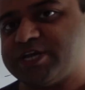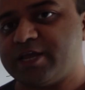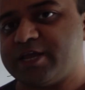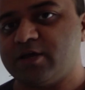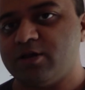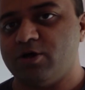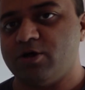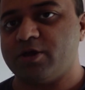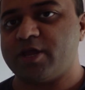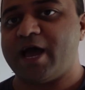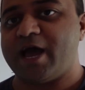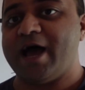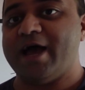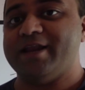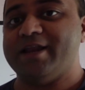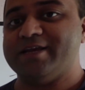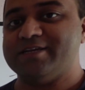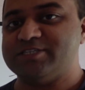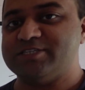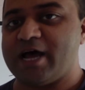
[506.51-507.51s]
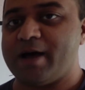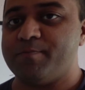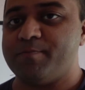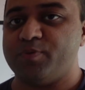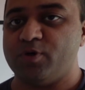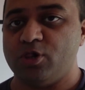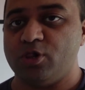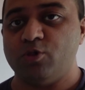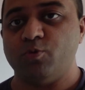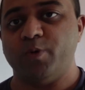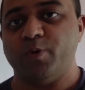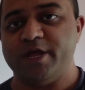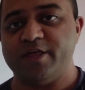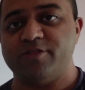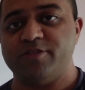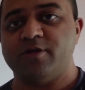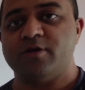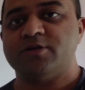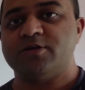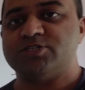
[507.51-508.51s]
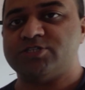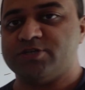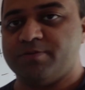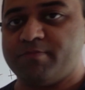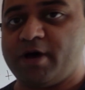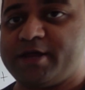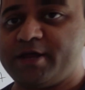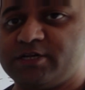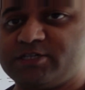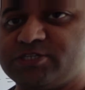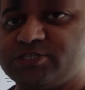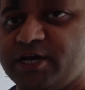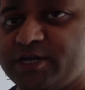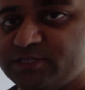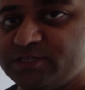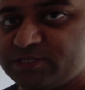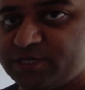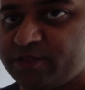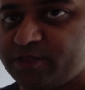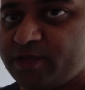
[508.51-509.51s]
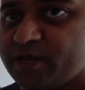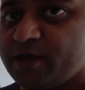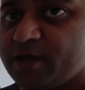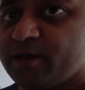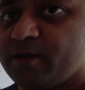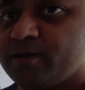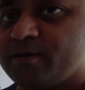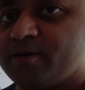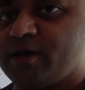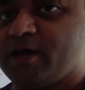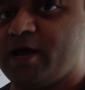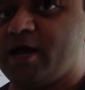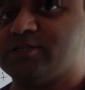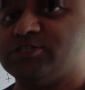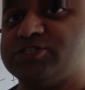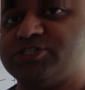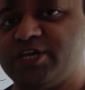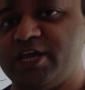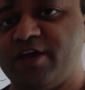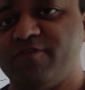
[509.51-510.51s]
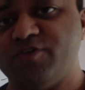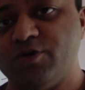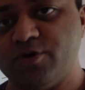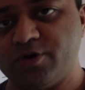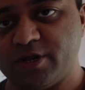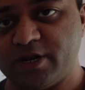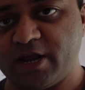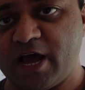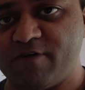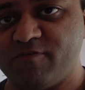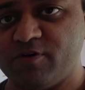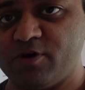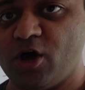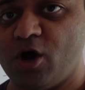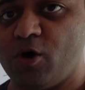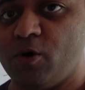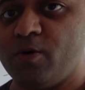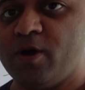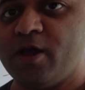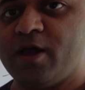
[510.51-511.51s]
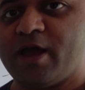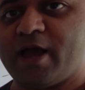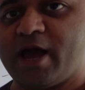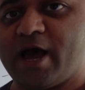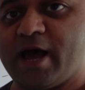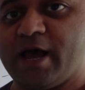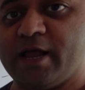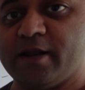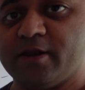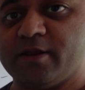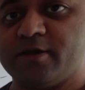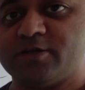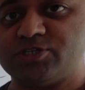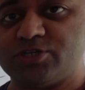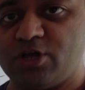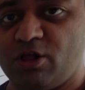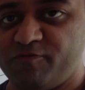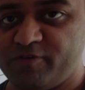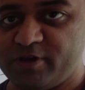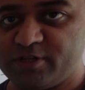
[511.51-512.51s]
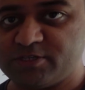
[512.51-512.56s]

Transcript: look at an example with some minus signs in there and see if you can have a go and solve it.